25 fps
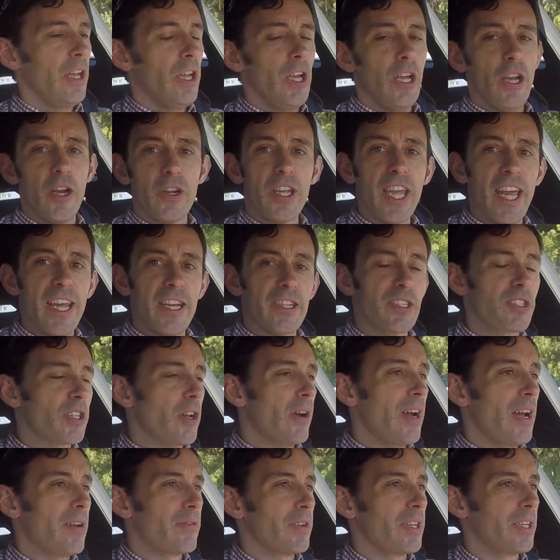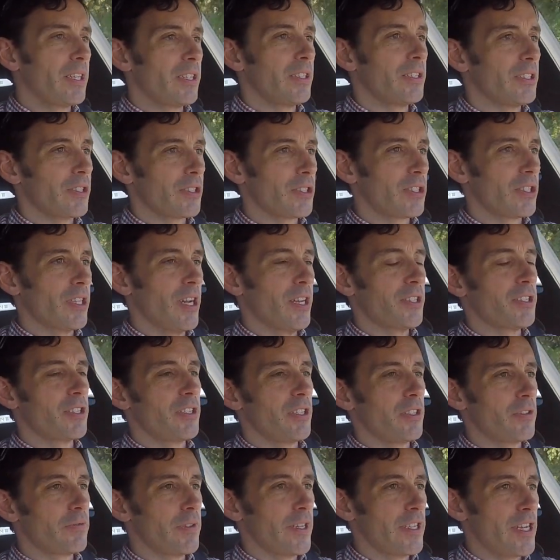Okay, so having started
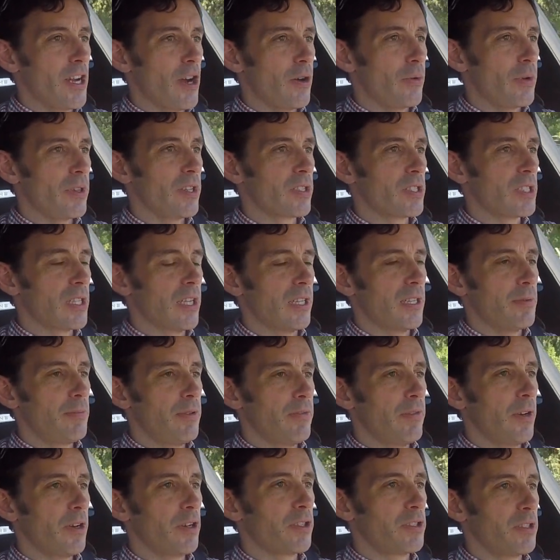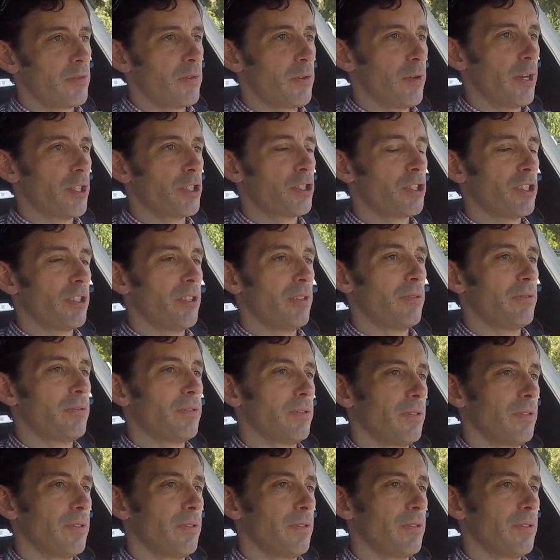this video with a slightly provocative question of